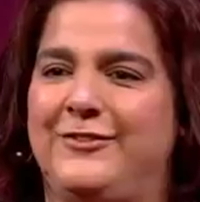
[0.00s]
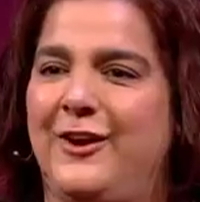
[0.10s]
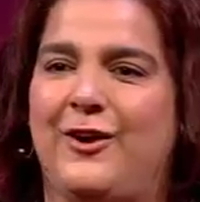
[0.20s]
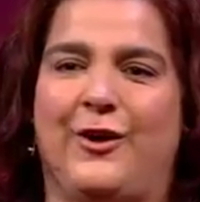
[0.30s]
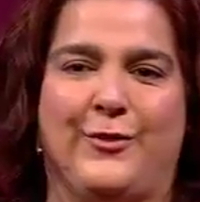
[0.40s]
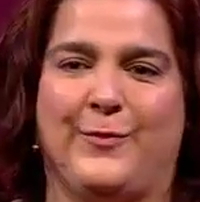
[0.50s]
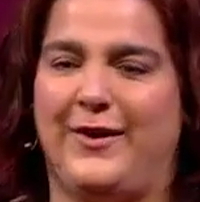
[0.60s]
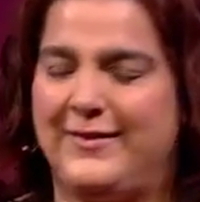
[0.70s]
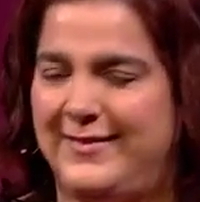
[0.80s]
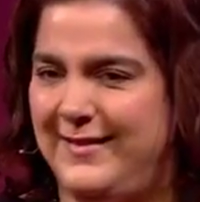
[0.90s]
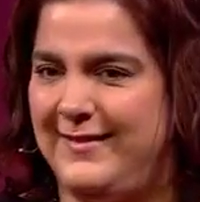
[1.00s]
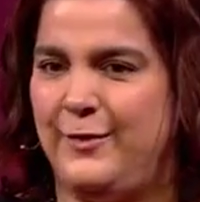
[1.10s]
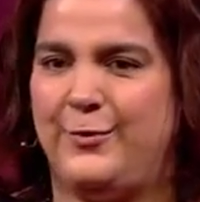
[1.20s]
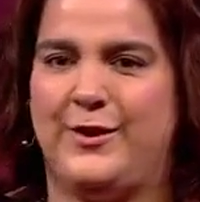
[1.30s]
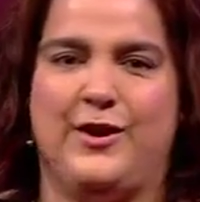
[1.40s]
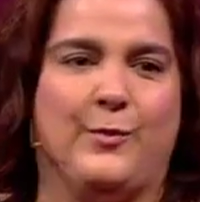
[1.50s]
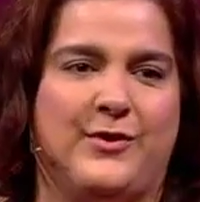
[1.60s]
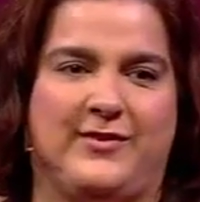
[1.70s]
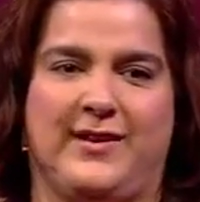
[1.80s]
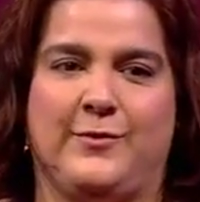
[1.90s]
check all the boxes, he'll put
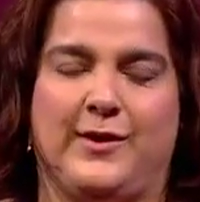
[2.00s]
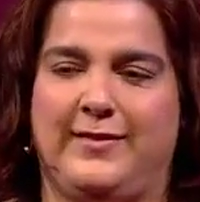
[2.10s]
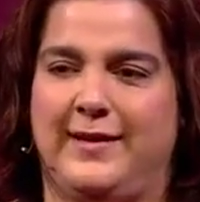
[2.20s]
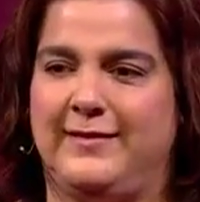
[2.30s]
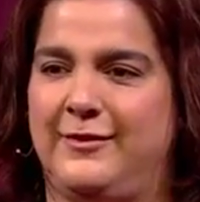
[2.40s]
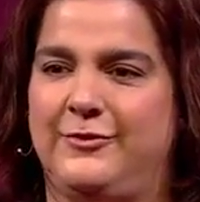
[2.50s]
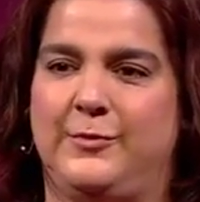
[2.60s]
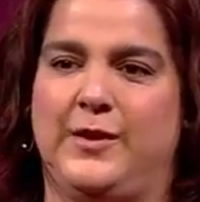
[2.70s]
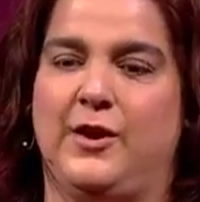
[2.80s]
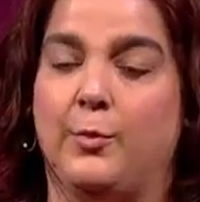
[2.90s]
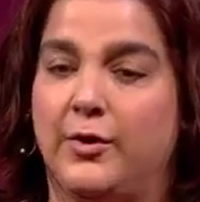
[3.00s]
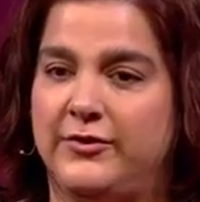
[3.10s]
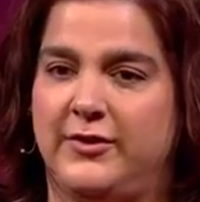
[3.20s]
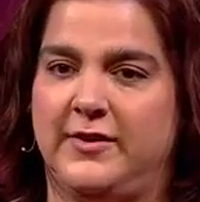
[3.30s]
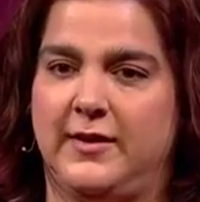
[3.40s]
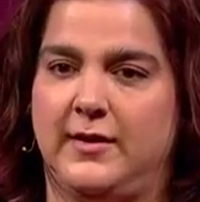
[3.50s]
numbers in where he thinks there should be numbers.